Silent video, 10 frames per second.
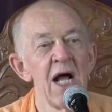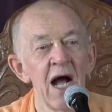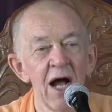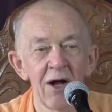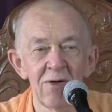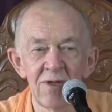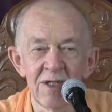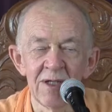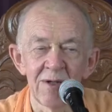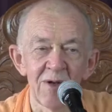how
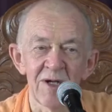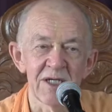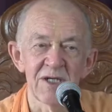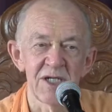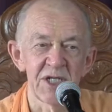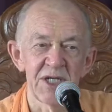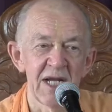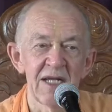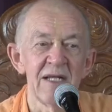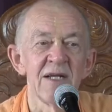Lord
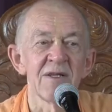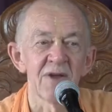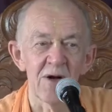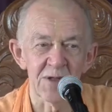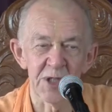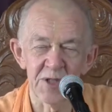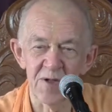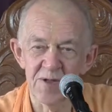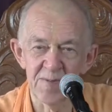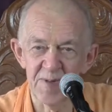Krishna talks
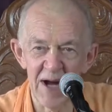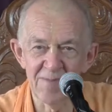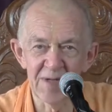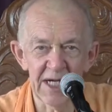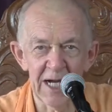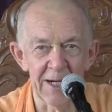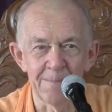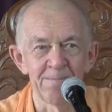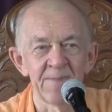to the Brahmana